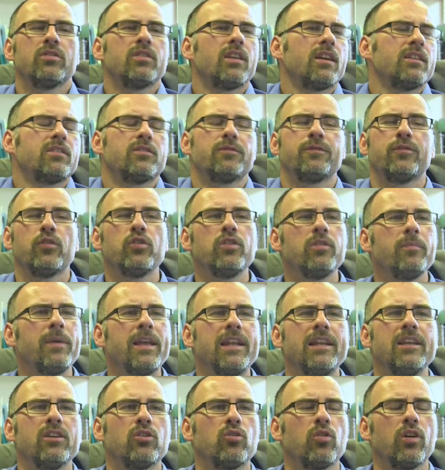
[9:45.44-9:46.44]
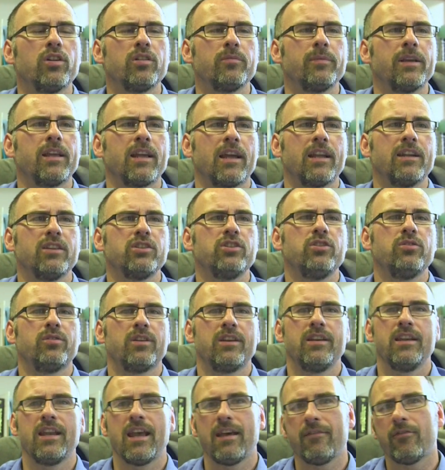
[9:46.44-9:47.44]
But that fundamentally in quantum mechanics you
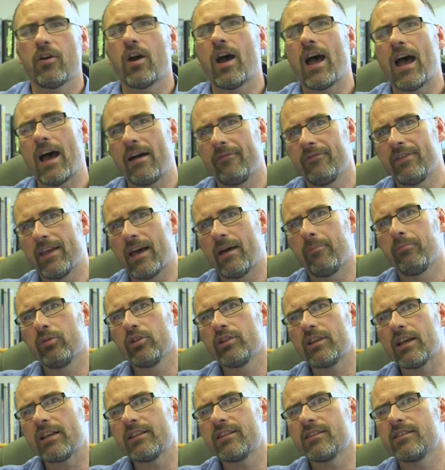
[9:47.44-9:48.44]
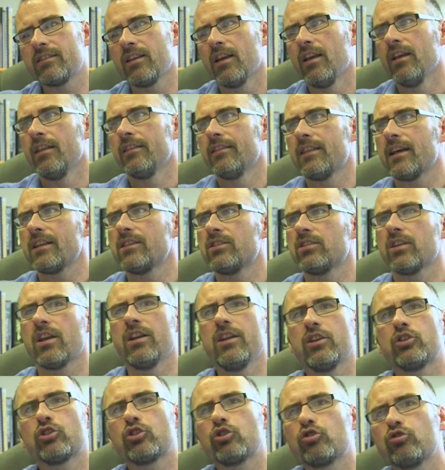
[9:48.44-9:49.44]
can never have that. But that's that's yeah,
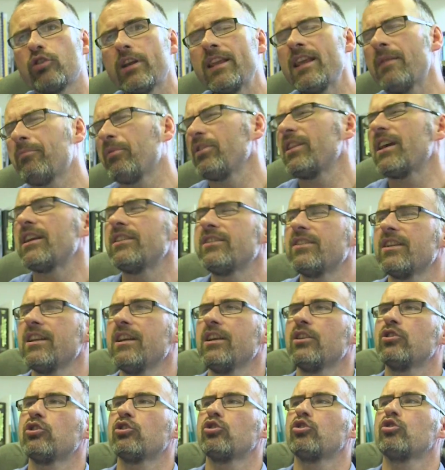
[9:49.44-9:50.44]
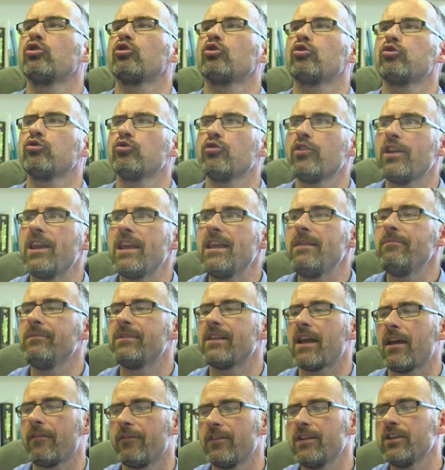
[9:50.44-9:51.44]
an so, extreme so yeah, but that's an
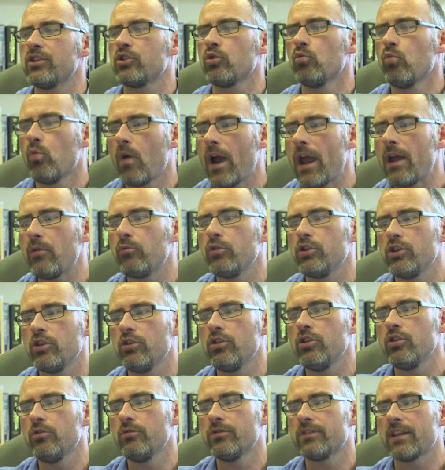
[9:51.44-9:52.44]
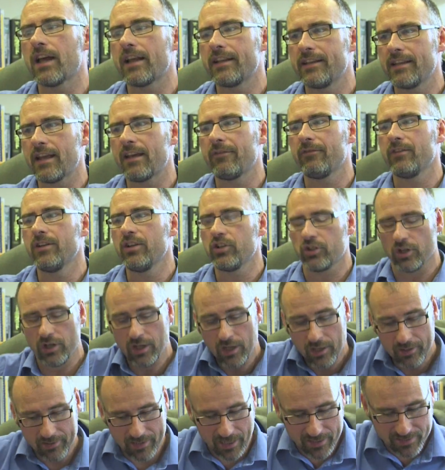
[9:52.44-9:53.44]
extreme definition. Where would you use that definition?
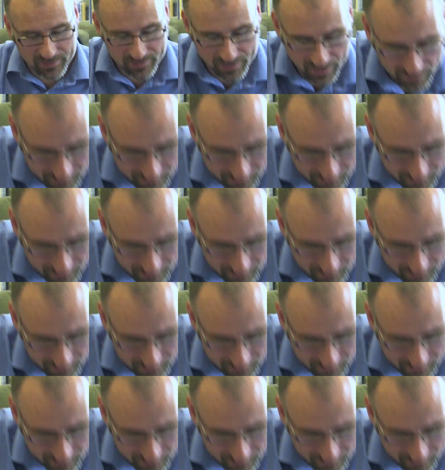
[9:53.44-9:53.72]
That's